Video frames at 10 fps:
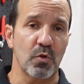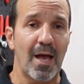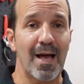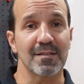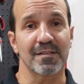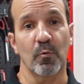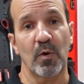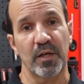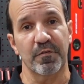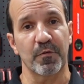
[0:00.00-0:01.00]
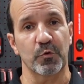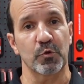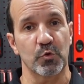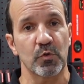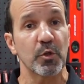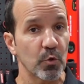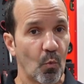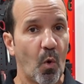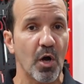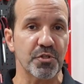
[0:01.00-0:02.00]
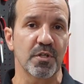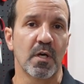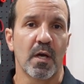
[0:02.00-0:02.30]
has the regular filter too that you can wash